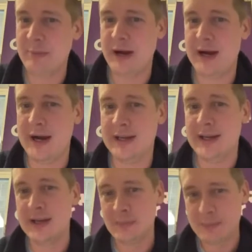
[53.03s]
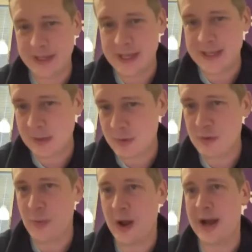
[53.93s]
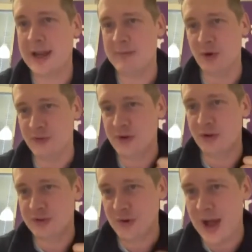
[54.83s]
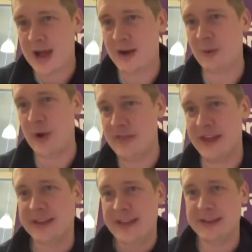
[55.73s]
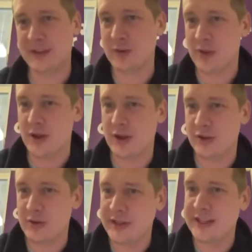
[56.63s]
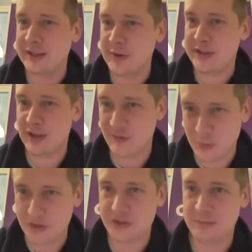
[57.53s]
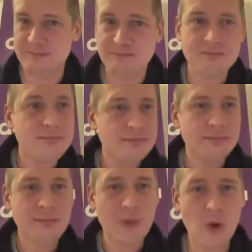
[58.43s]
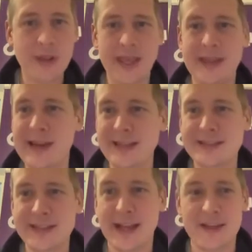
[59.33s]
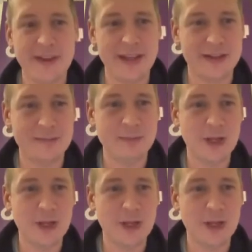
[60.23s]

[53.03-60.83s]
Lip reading: by beginning with why, moving on to how, and then getting to the nitty-gritty of what. Okay, let's dive in.